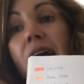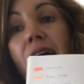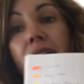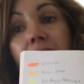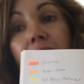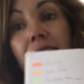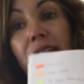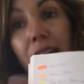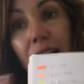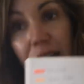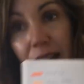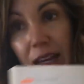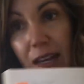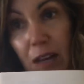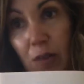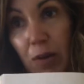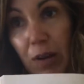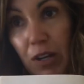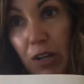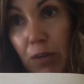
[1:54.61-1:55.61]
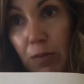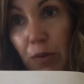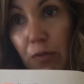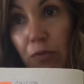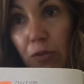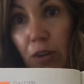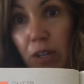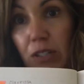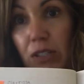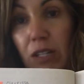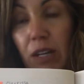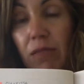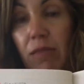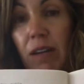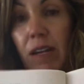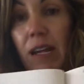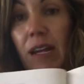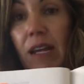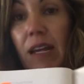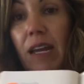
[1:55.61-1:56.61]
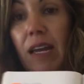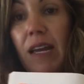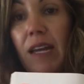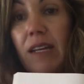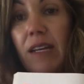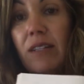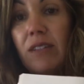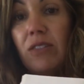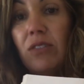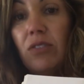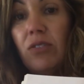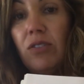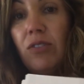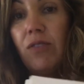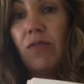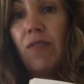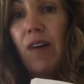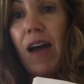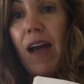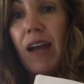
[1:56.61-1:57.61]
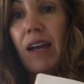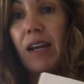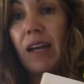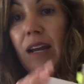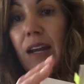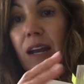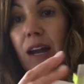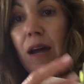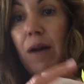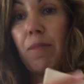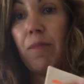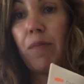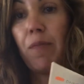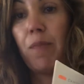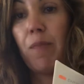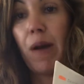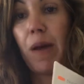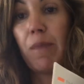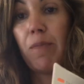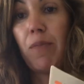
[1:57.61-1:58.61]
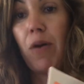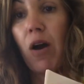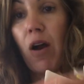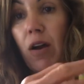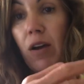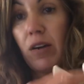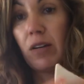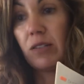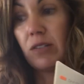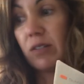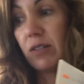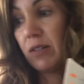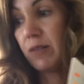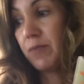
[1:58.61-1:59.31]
The second thing I want you to do before you start reading is to divide it up by part.